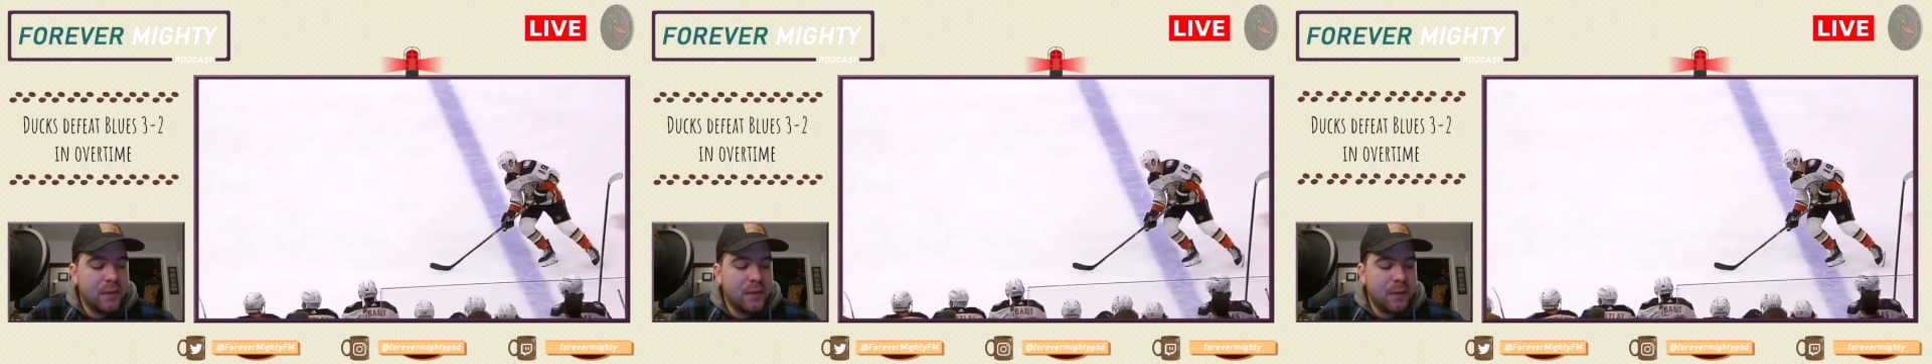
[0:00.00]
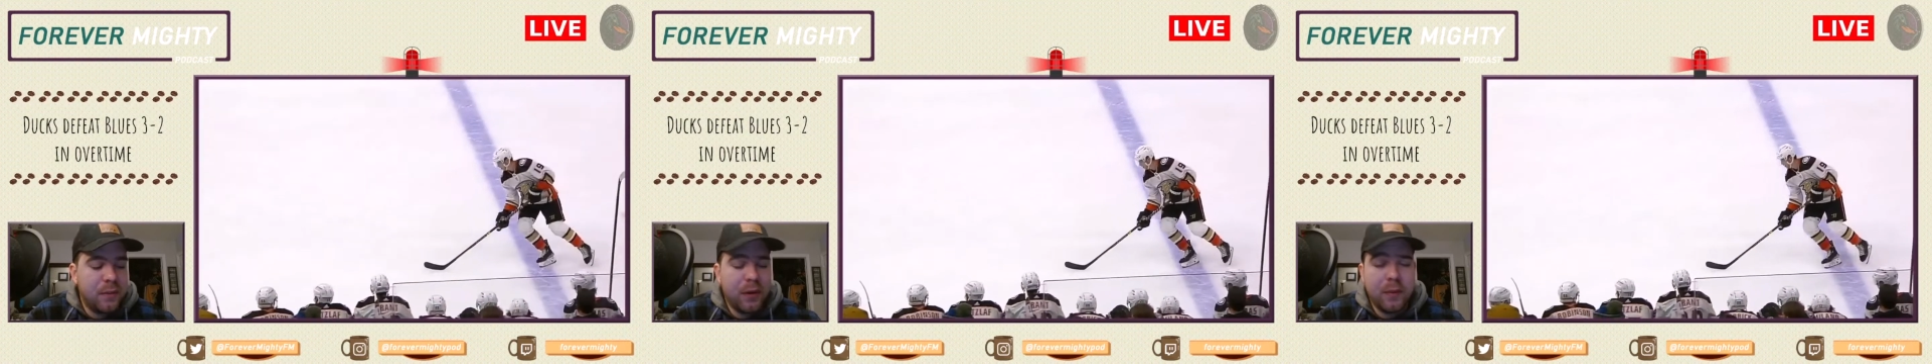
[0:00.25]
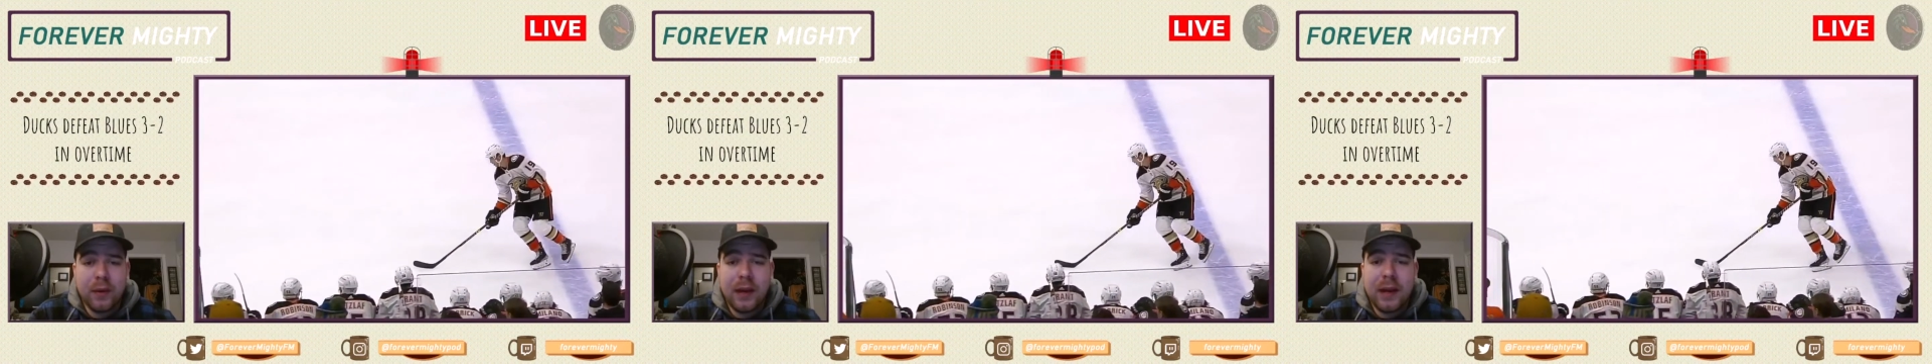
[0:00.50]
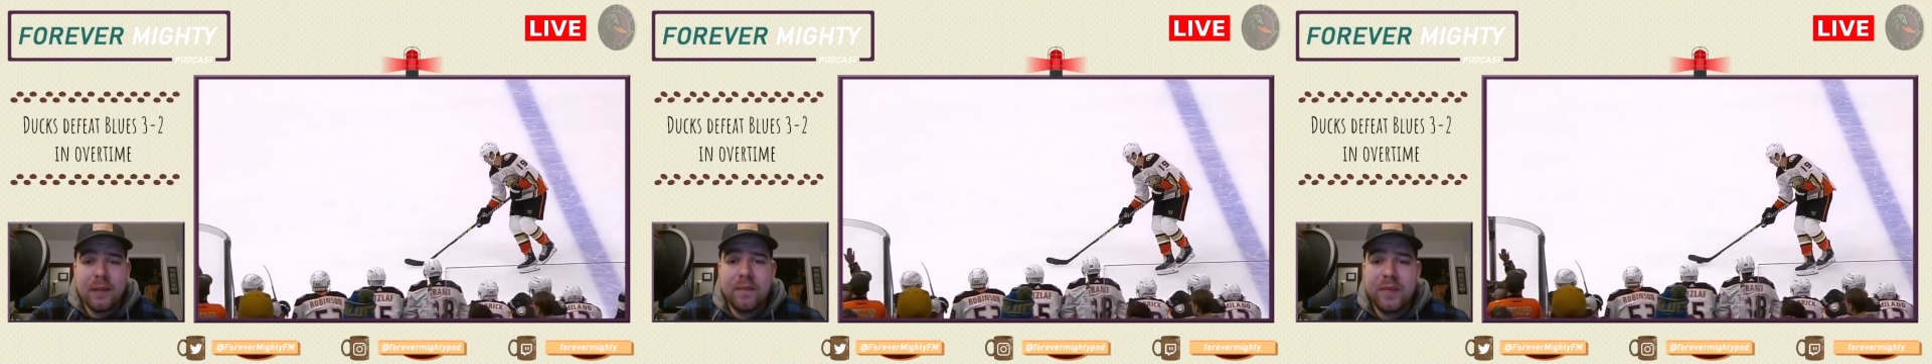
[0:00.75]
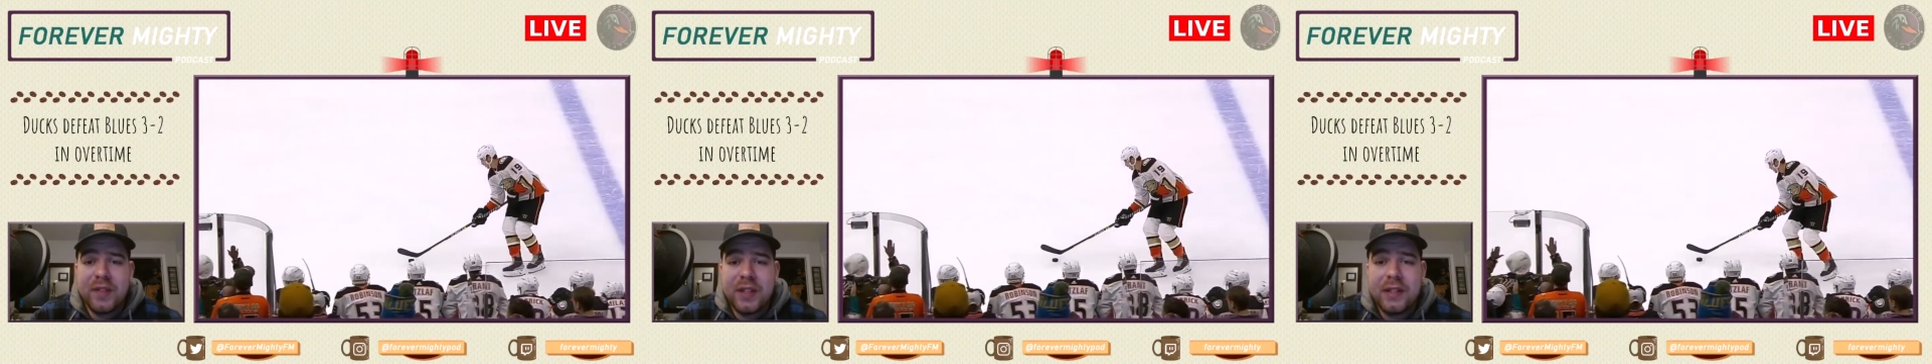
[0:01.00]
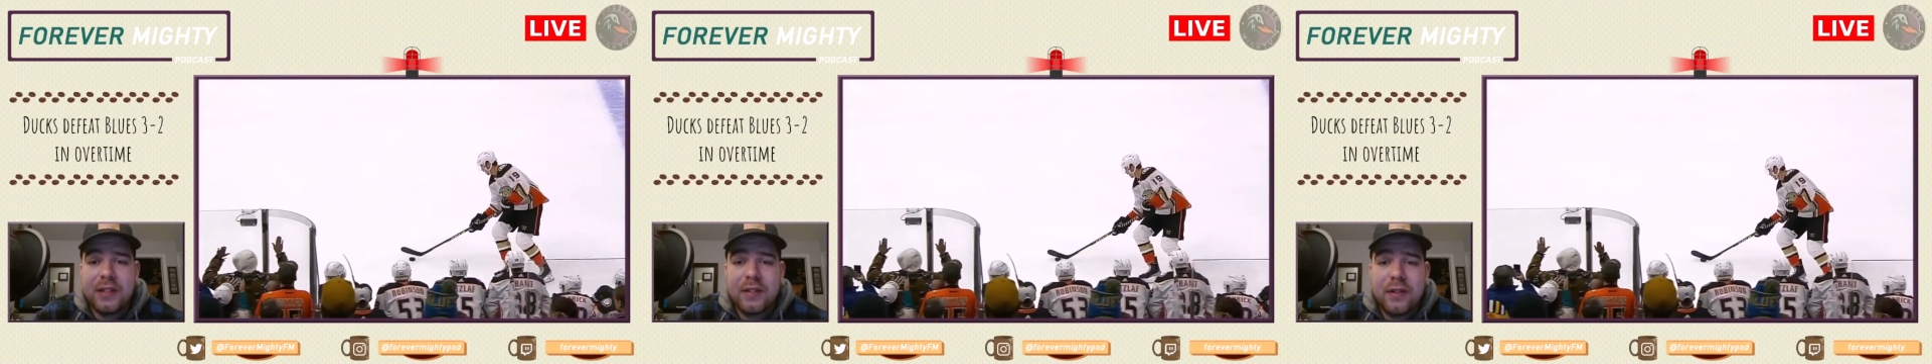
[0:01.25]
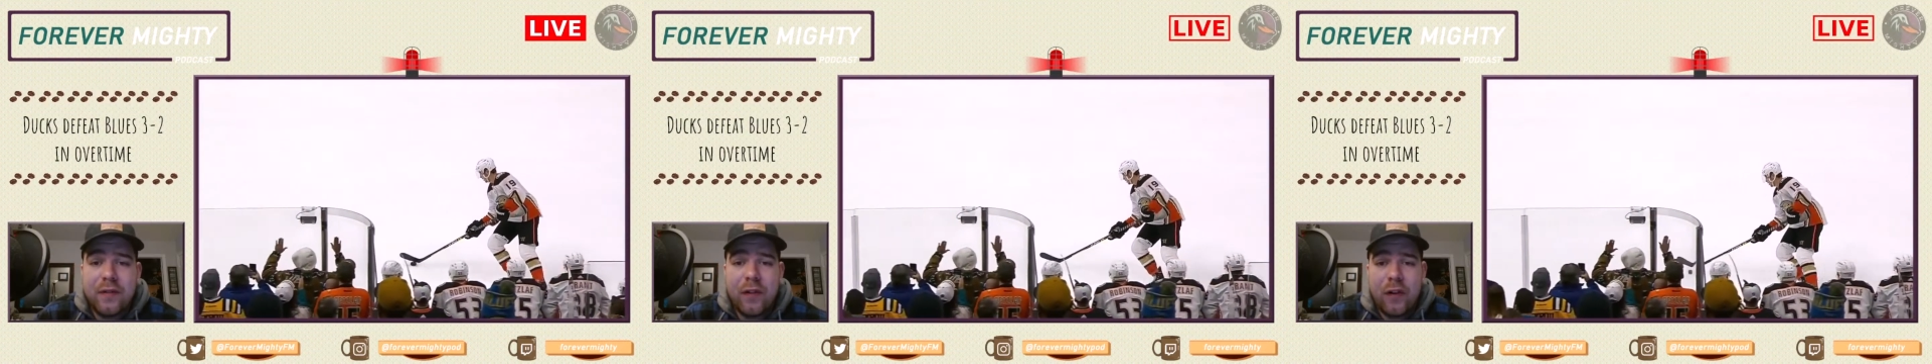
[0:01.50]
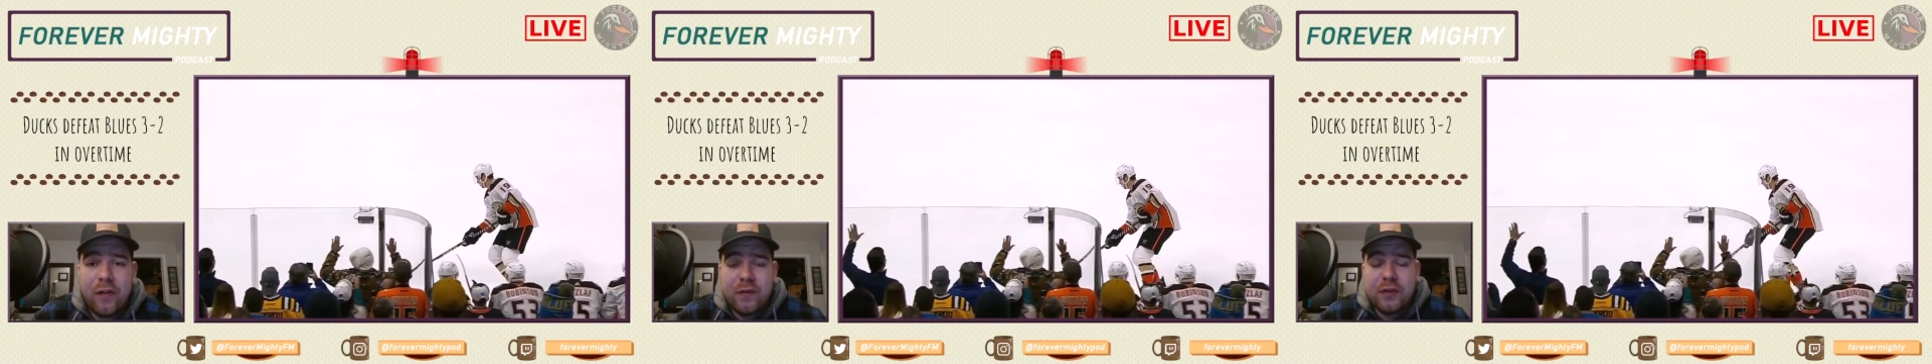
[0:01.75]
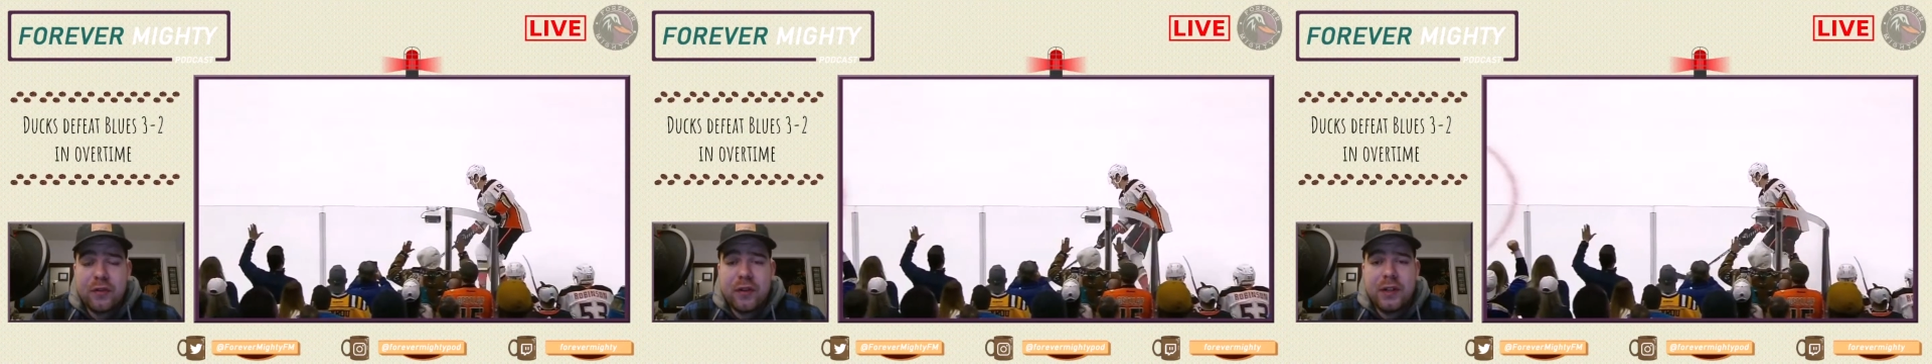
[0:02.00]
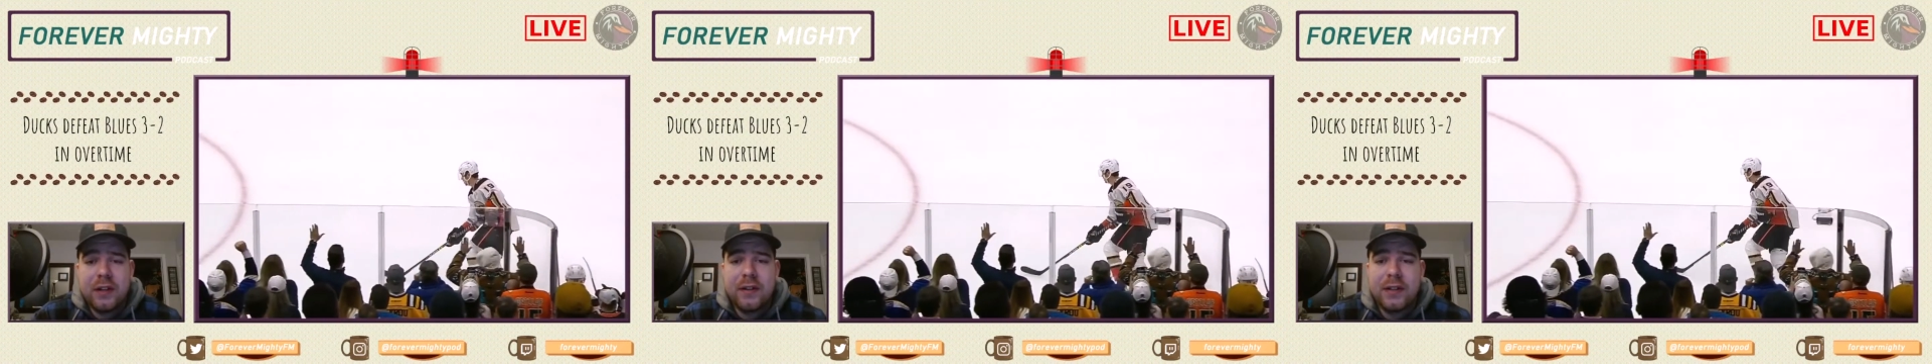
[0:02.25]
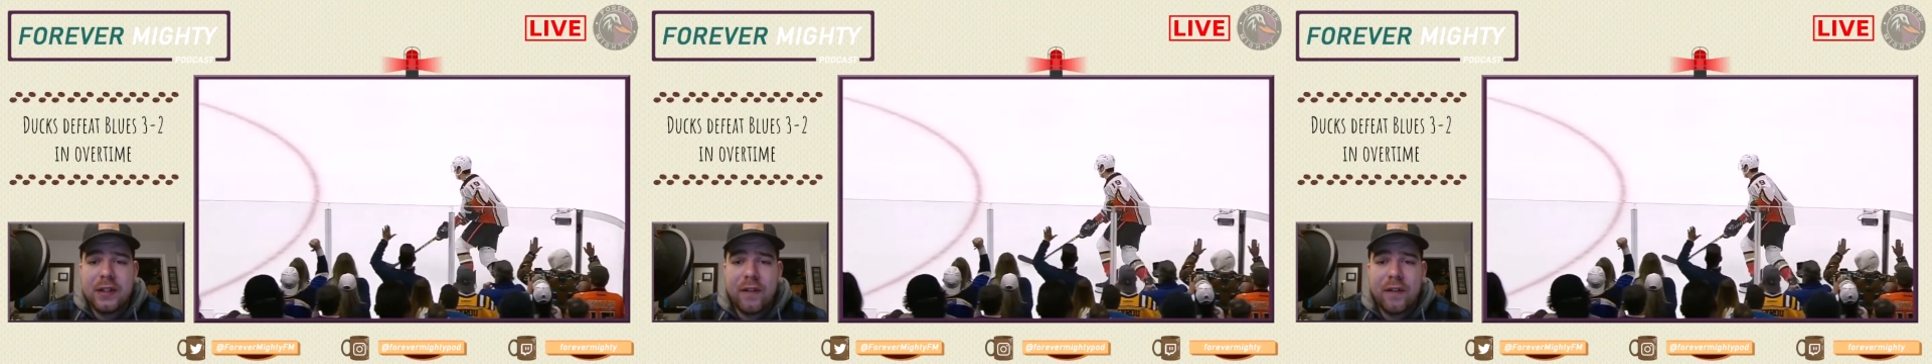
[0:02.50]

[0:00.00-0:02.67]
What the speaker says: so almost a point per game season so far from Troy Terry.